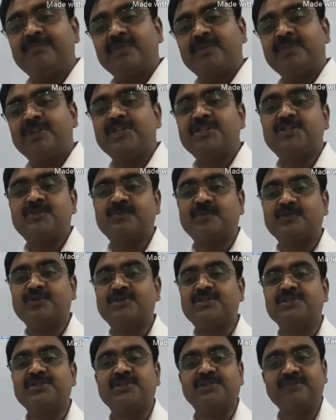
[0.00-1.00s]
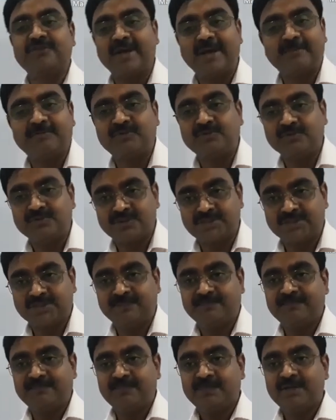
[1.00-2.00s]
this procedure you have to see,
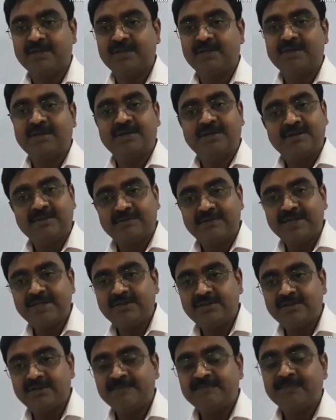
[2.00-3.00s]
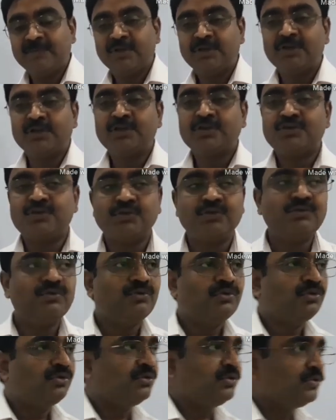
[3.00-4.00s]
right?
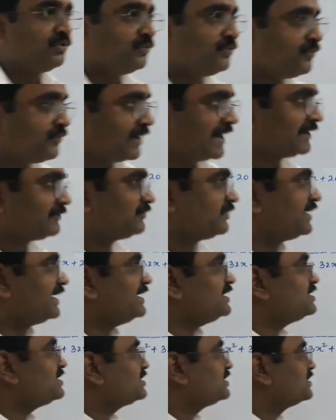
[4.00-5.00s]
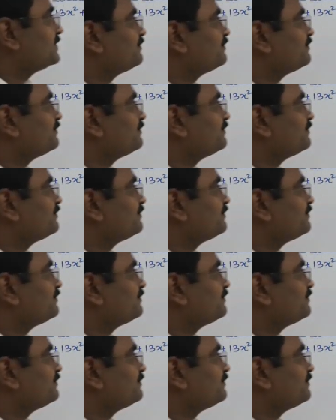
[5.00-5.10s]
So to factorize